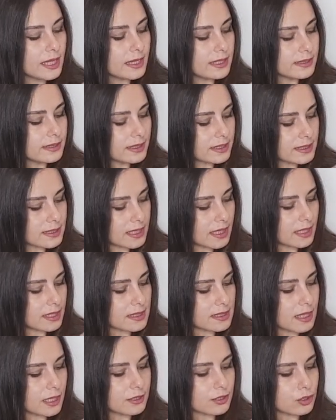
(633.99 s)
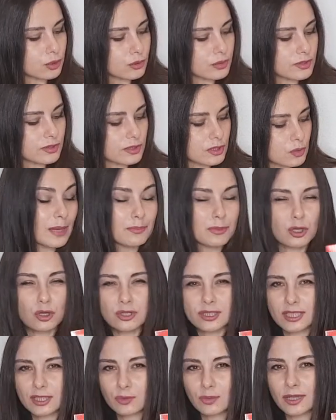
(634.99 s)
In this case I chose this one
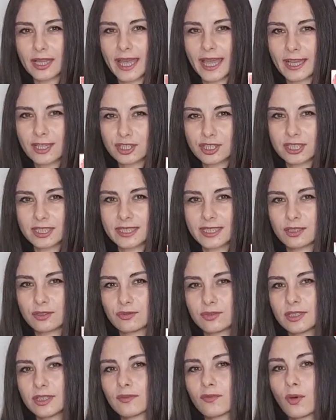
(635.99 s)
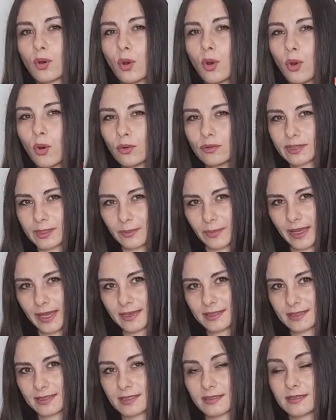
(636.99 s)
because it will actually get rid of all the
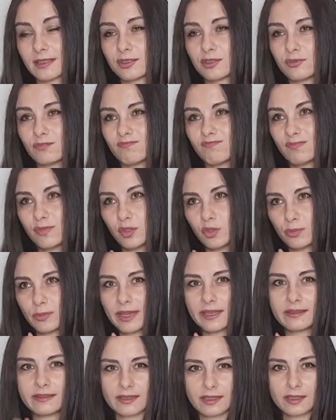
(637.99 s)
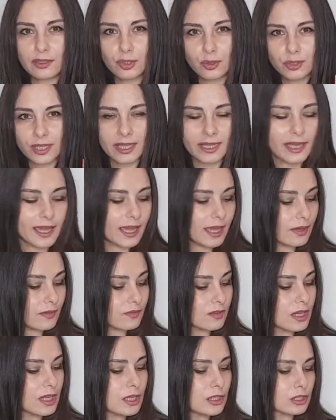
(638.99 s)
pests that you may think you can
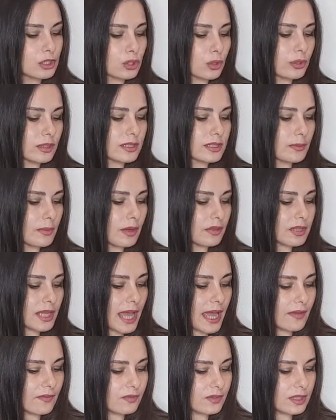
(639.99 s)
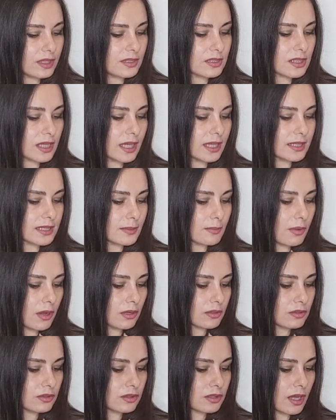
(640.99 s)
have. So it's about aphids, it's
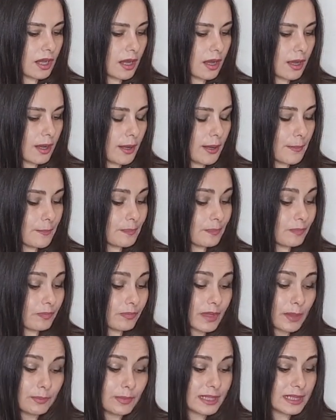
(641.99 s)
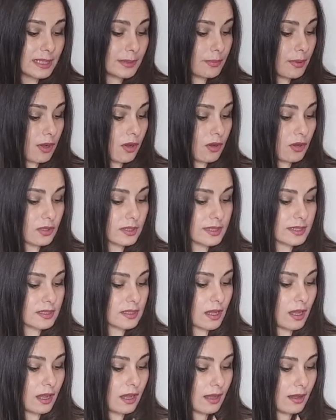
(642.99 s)
about um,
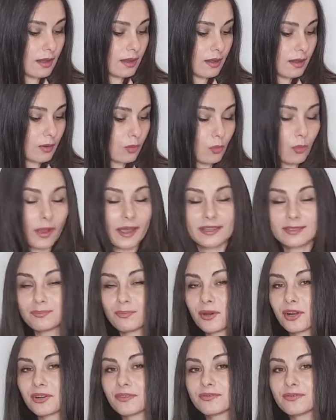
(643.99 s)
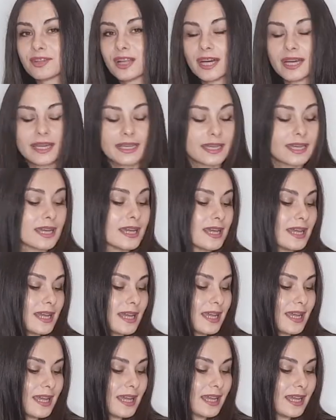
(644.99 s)
mealybugs, uh, white butterfly,
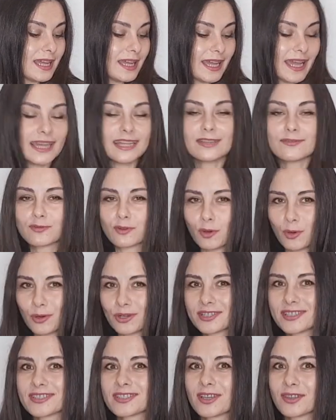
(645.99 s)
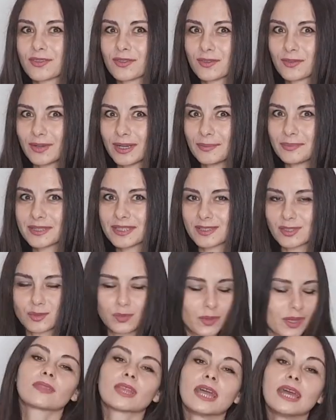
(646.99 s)
and of course thrips as
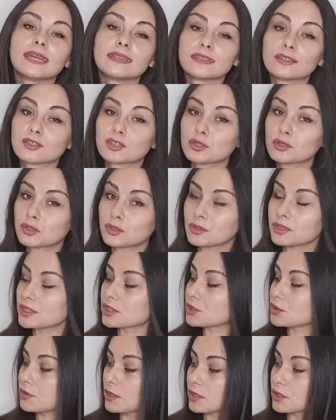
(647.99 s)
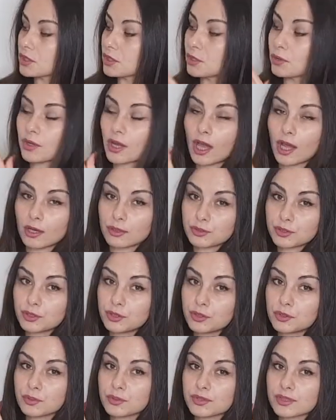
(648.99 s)
well. There's also instruction on how to
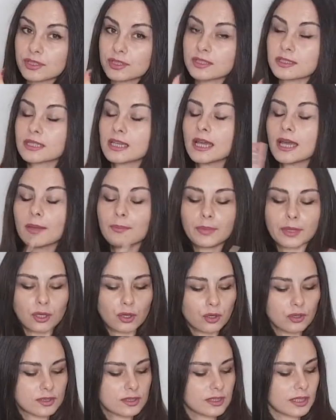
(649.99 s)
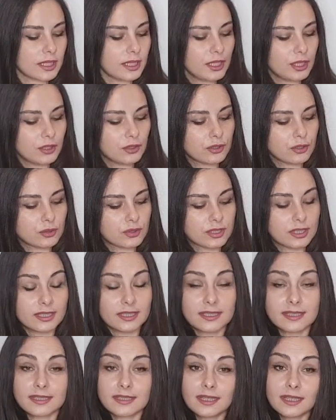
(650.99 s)
use it because here you see
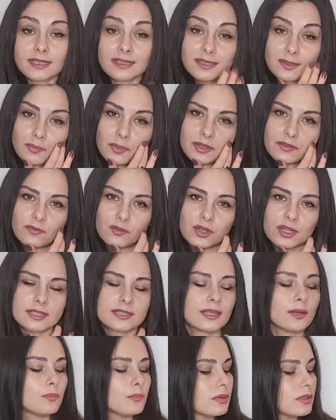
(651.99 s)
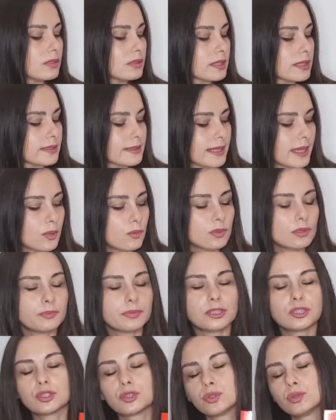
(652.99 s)
the sticks, but for example, they will
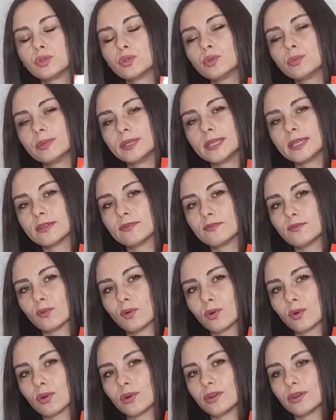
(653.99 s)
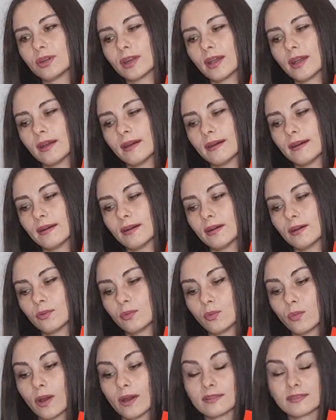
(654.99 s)
be too big for uh,
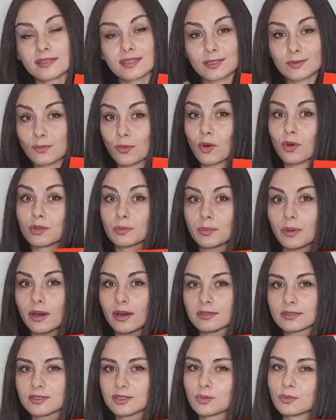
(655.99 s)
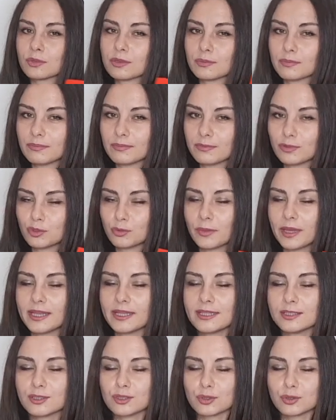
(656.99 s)
one small pot. So we'll, you may
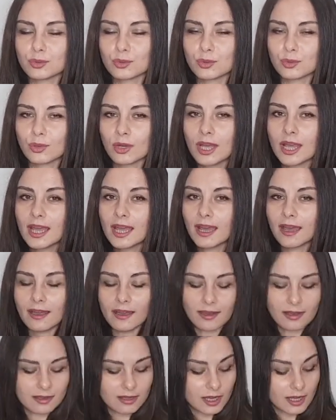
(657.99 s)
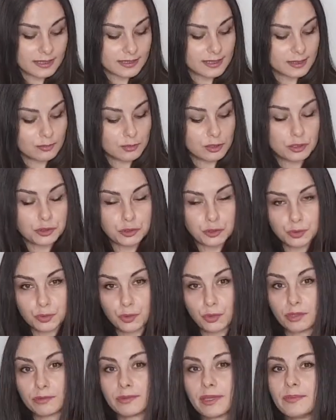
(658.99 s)
need to uh, cut them in
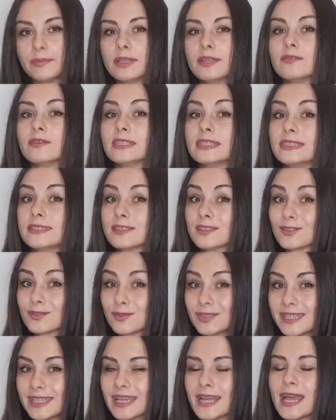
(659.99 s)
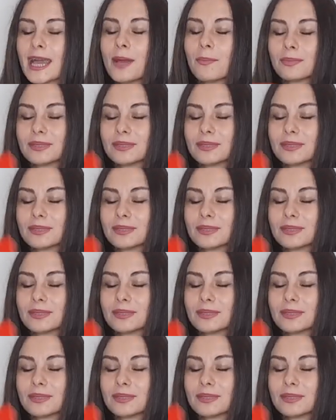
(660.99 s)
two or maybe even in three.